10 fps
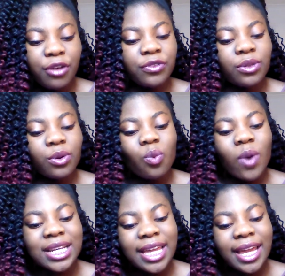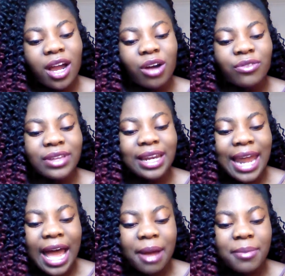for the wedding of the
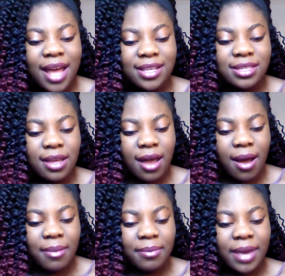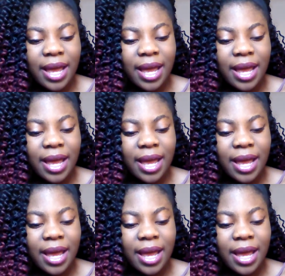Lamb has come